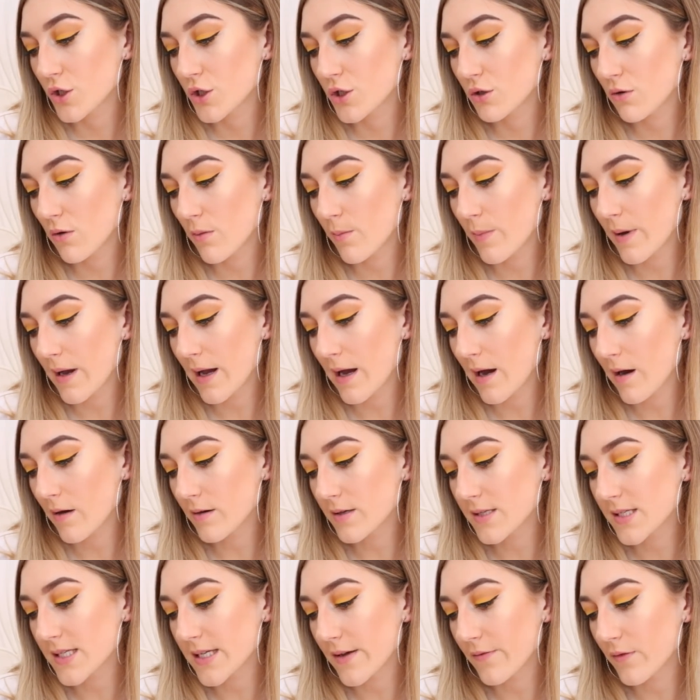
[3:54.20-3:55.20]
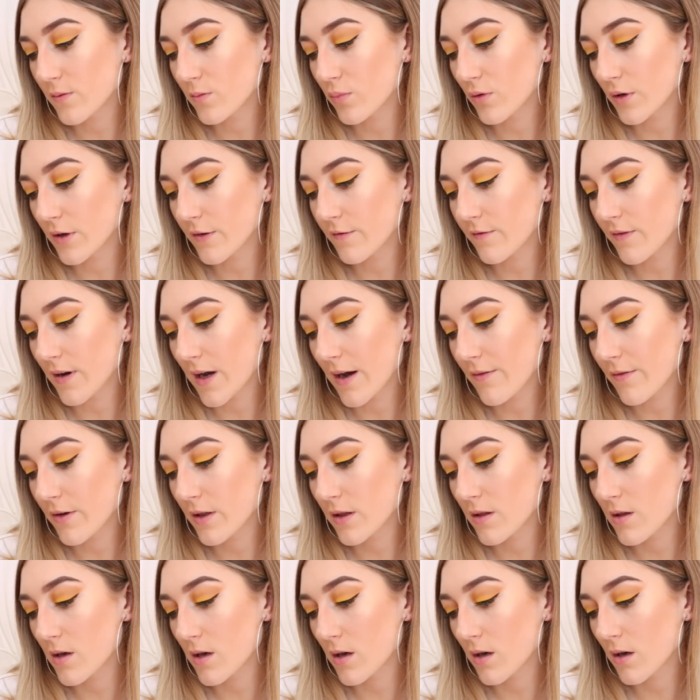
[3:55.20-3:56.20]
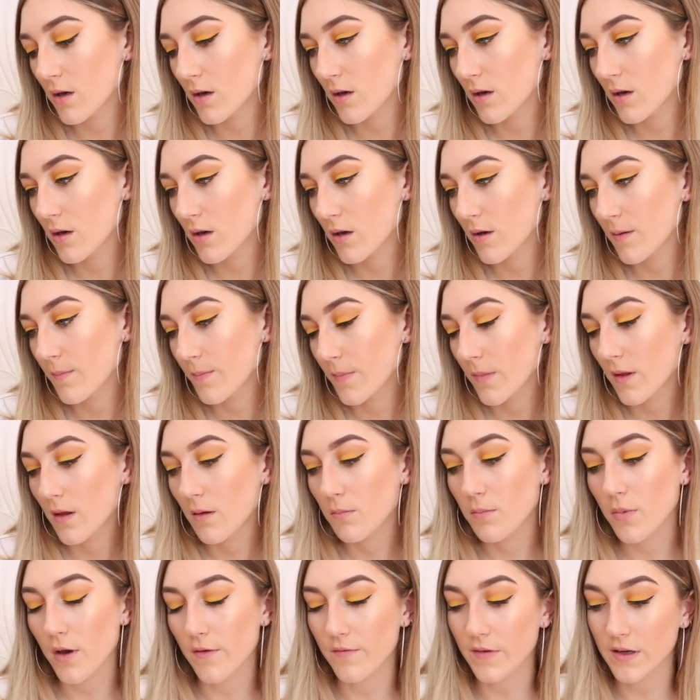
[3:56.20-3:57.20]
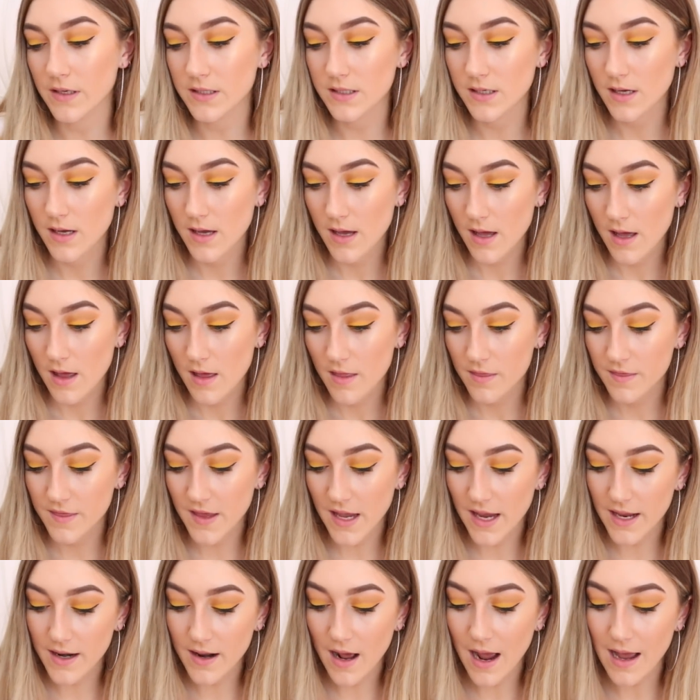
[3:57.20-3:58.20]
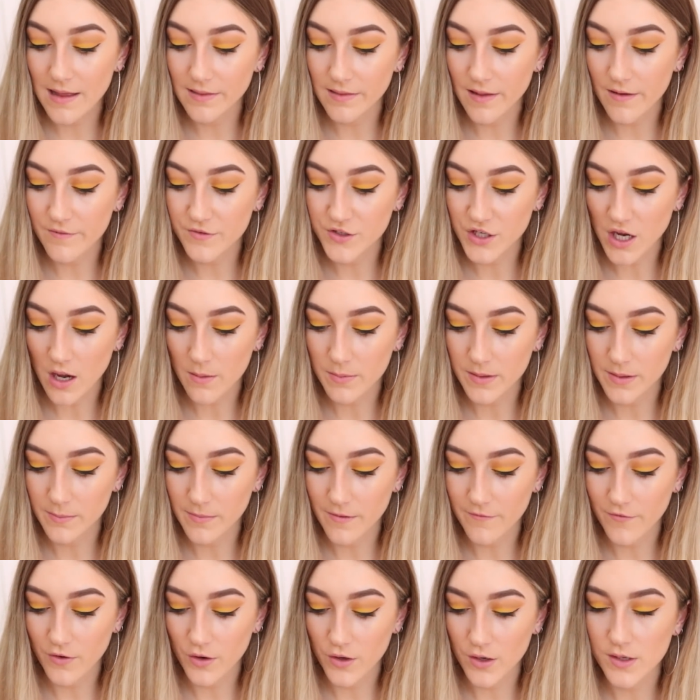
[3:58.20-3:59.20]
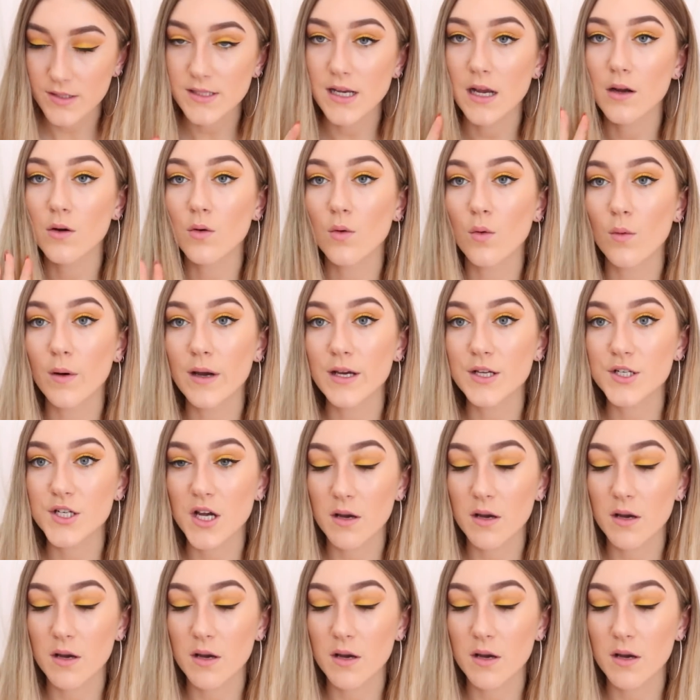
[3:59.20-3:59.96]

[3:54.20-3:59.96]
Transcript: to about 7.5, I think. Perfect. Then I love sharpening my photos. I always